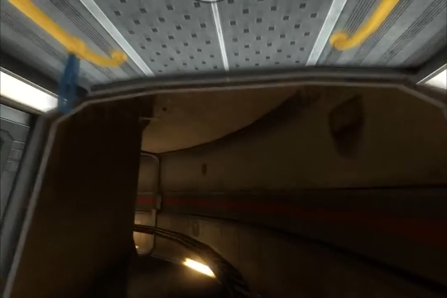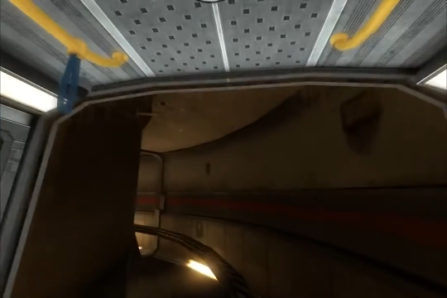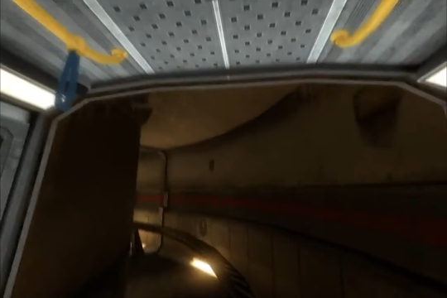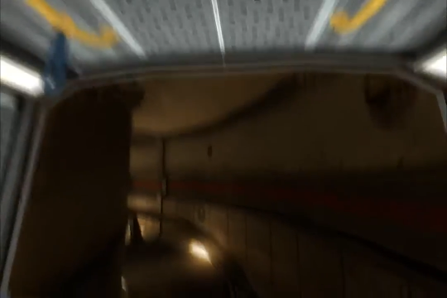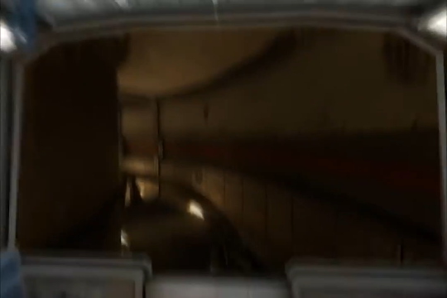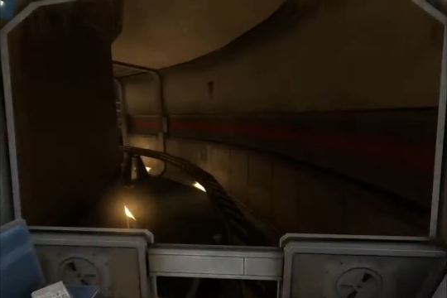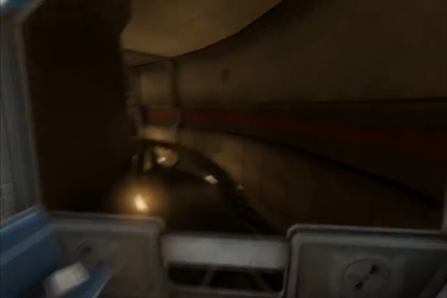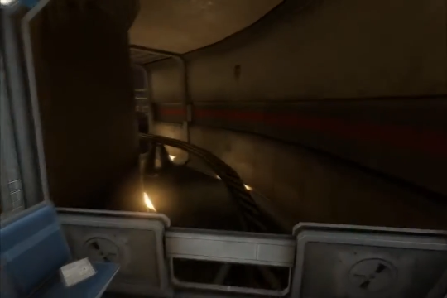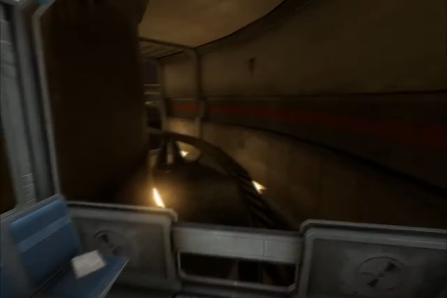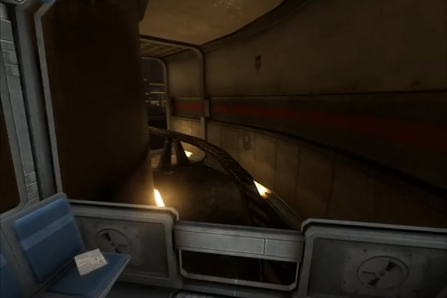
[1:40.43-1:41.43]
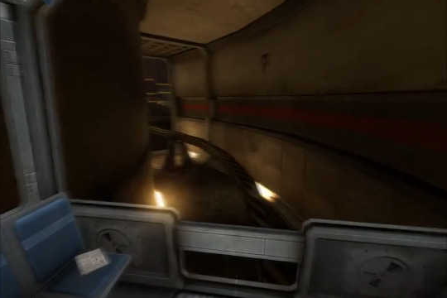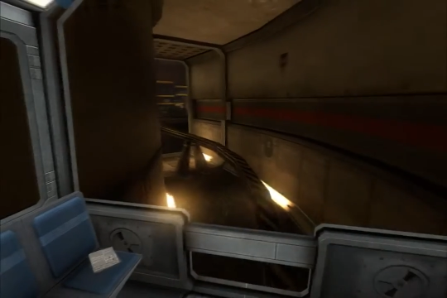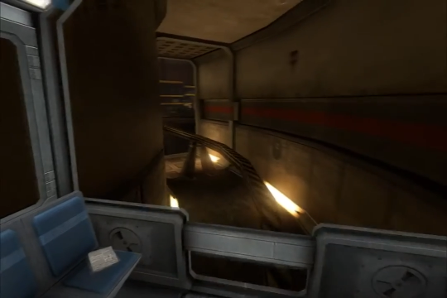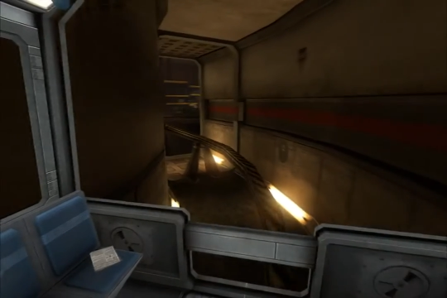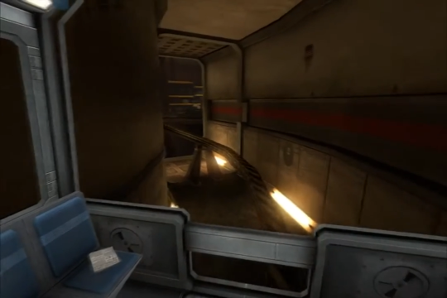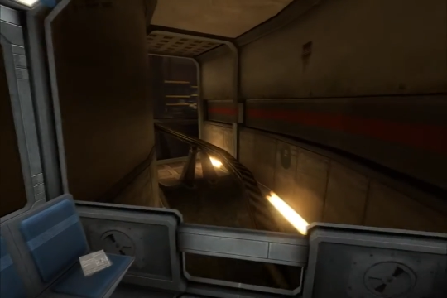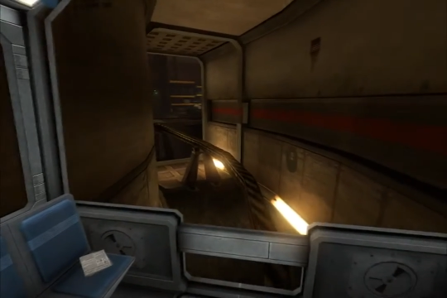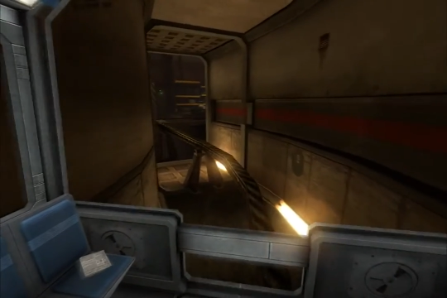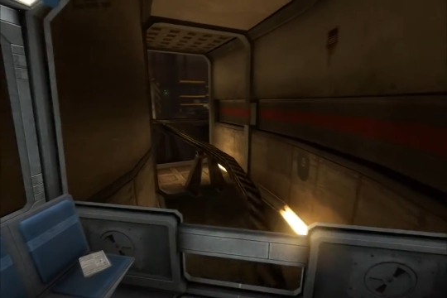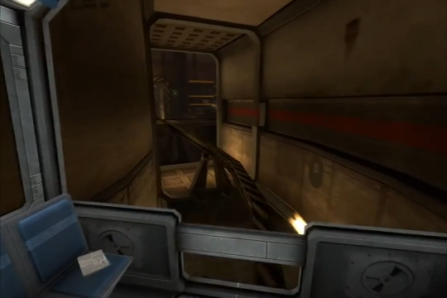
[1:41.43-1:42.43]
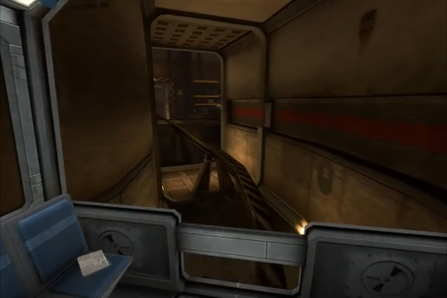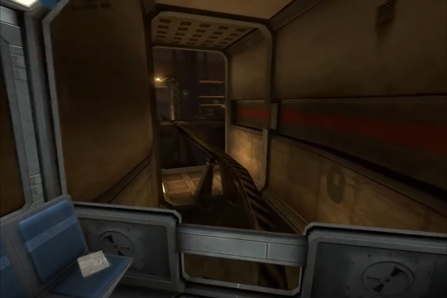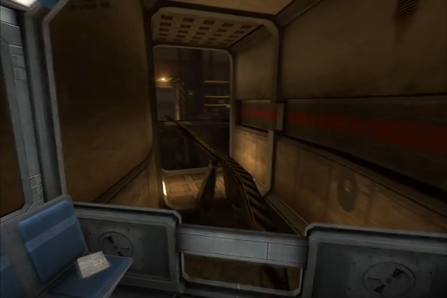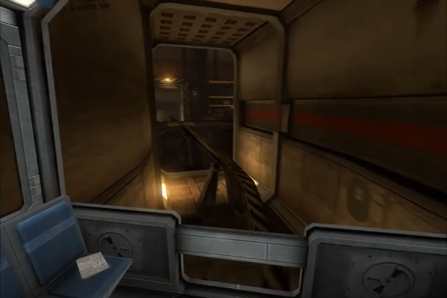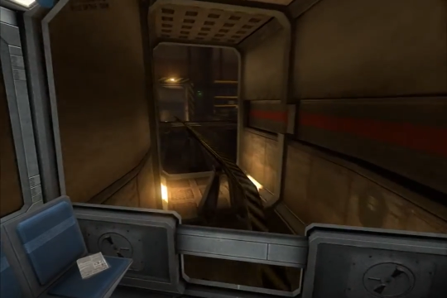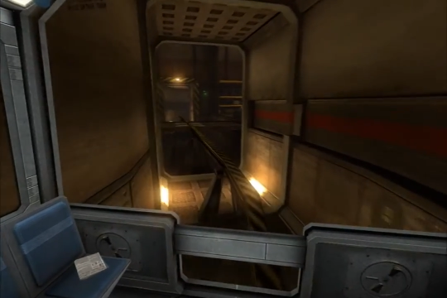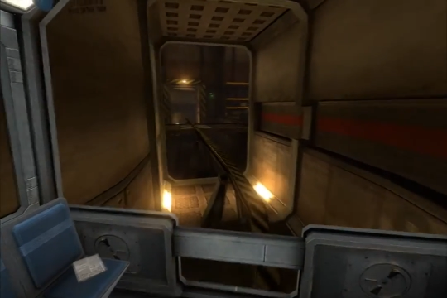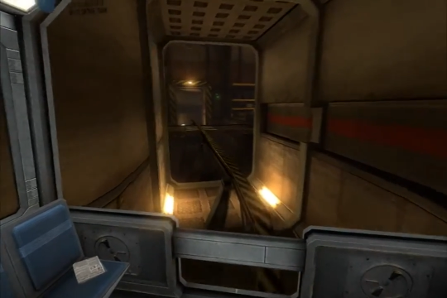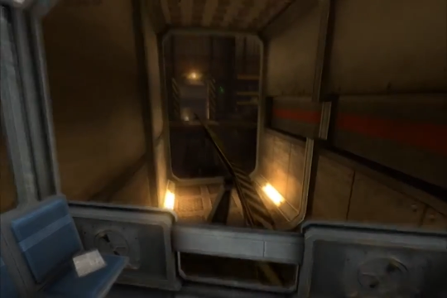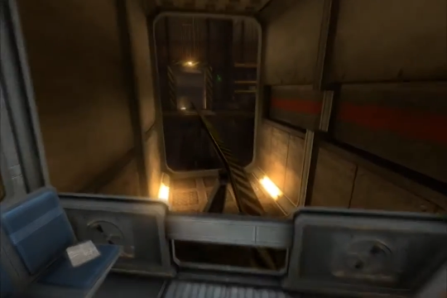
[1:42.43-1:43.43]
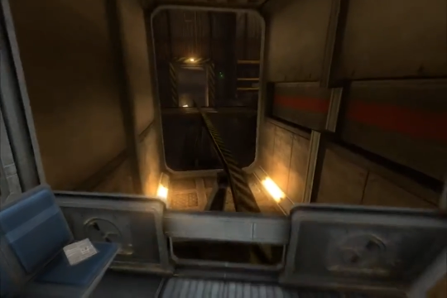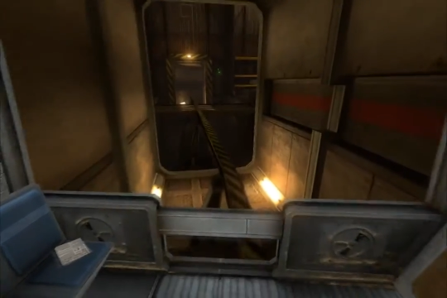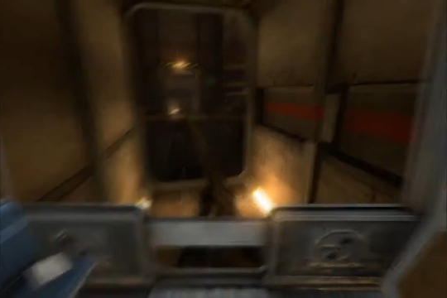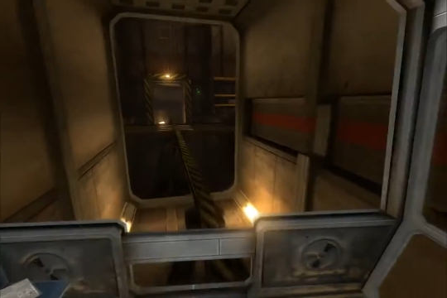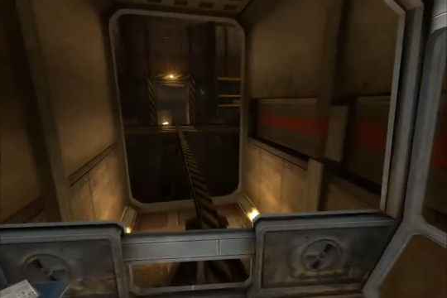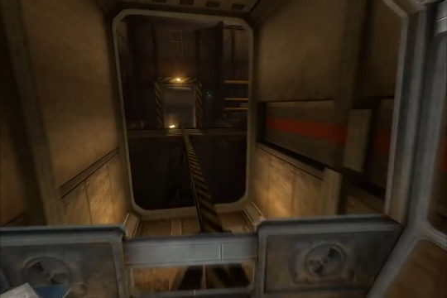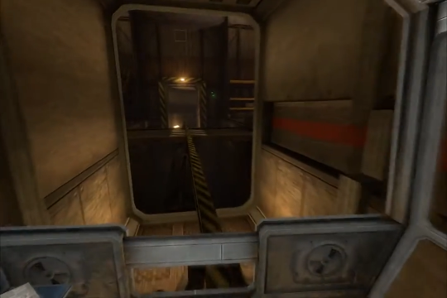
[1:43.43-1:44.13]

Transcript: [unreadable: no face in view]